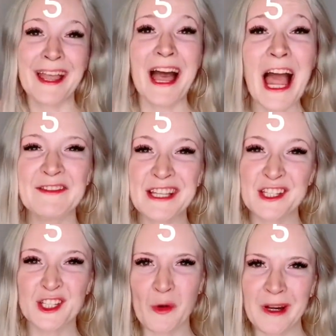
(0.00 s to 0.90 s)
I've said
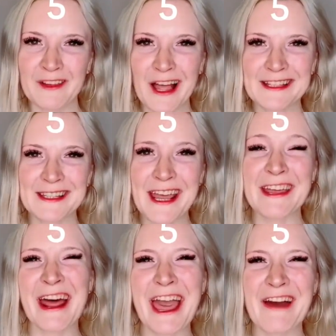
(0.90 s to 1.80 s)
so many lies today
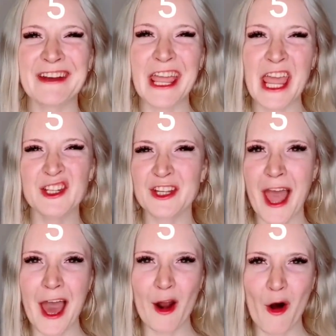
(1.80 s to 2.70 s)
and I haven't aged
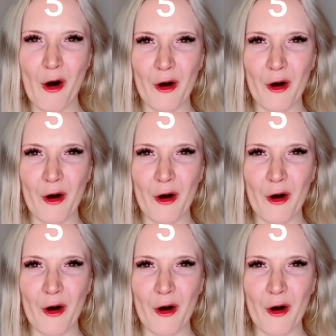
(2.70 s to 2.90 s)
at all.